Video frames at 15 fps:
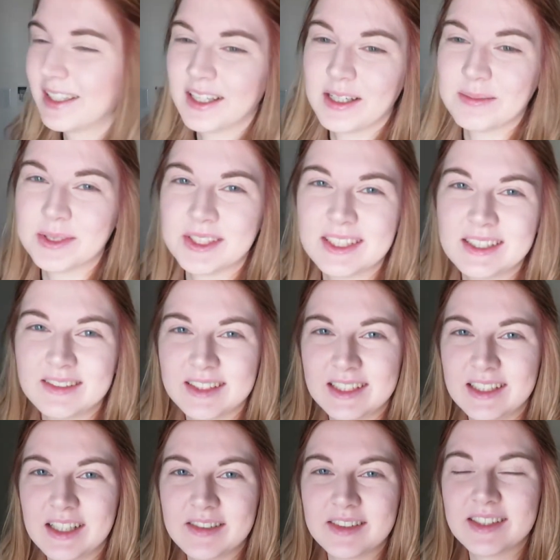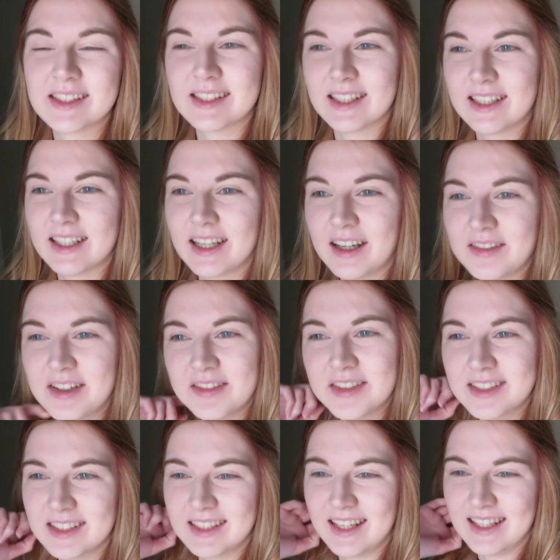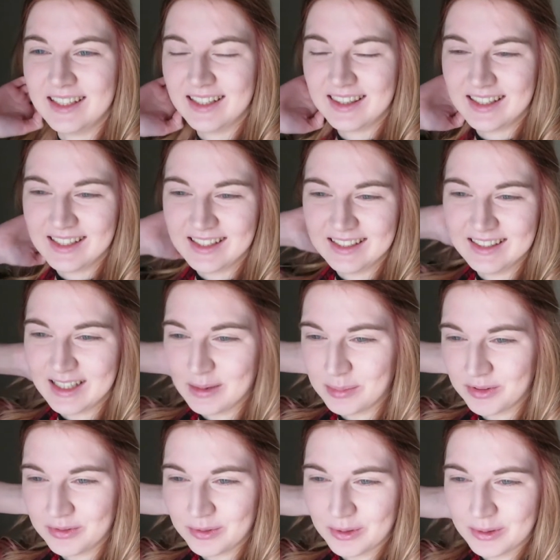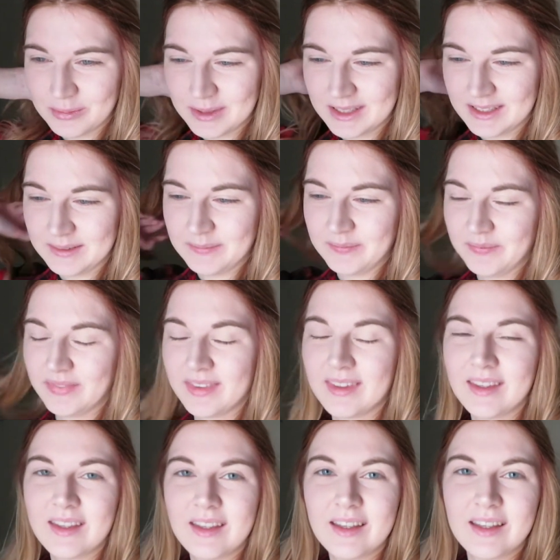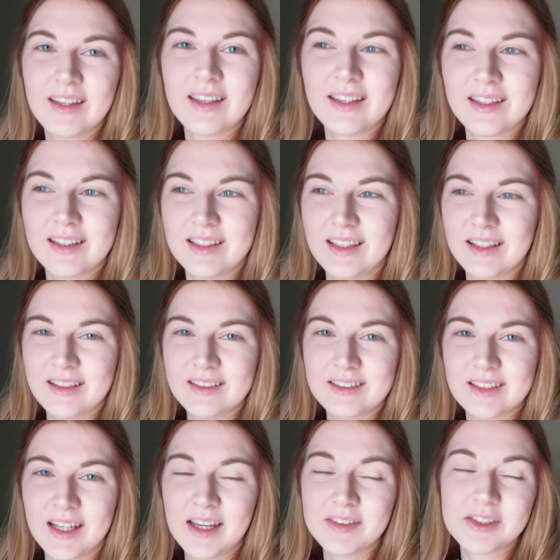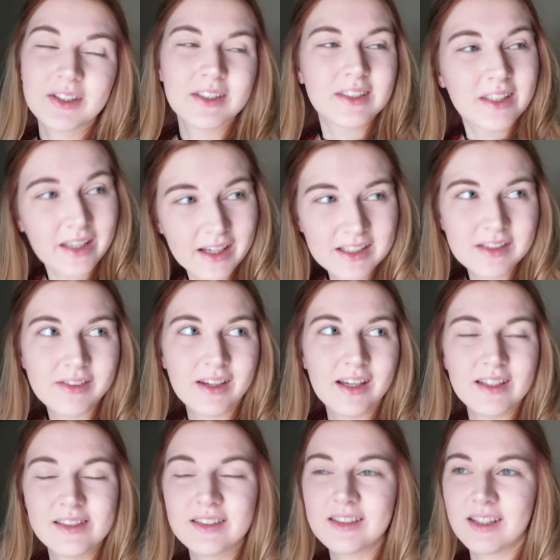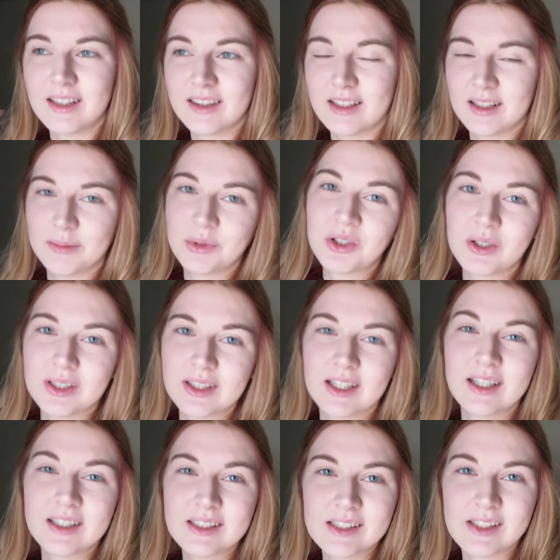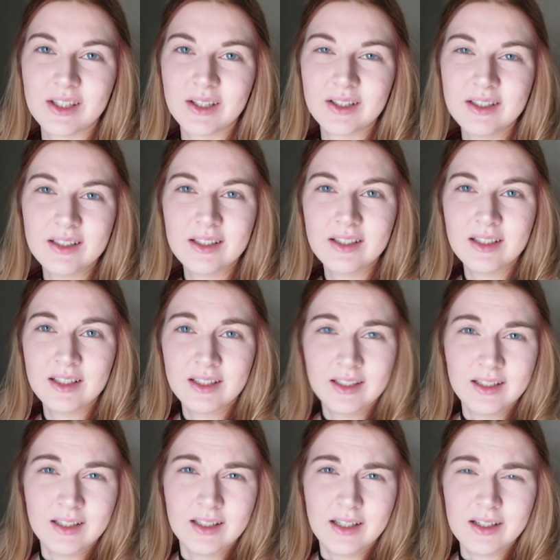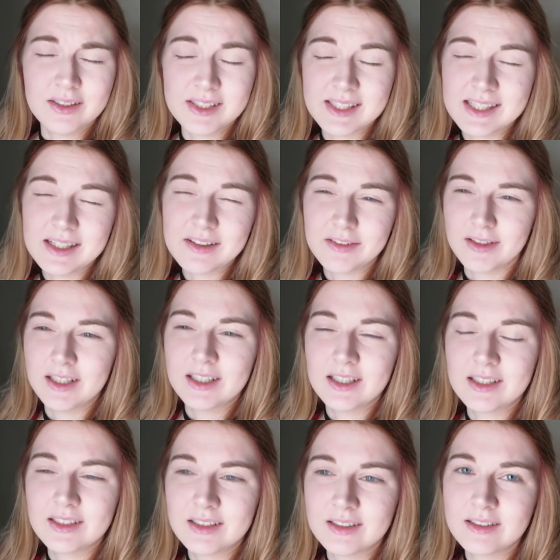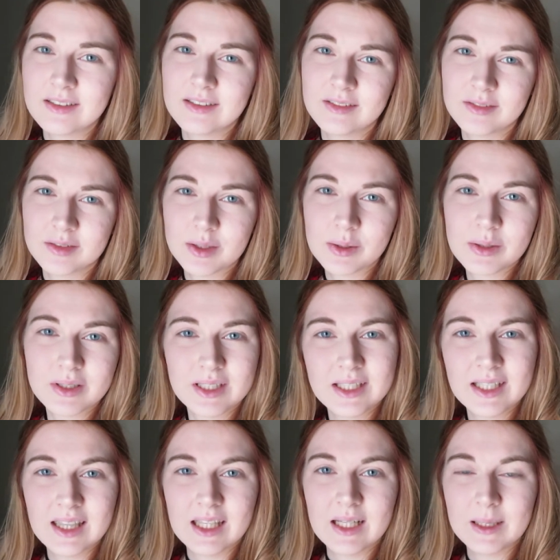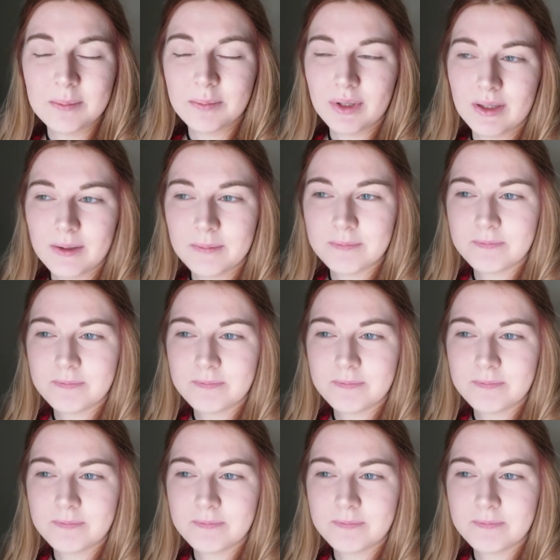I'm honestly really nervous. Like, I've never done anything like that before, but yeah, I have to go to class first, and then I'm going there, so I'll see if I can record anything, but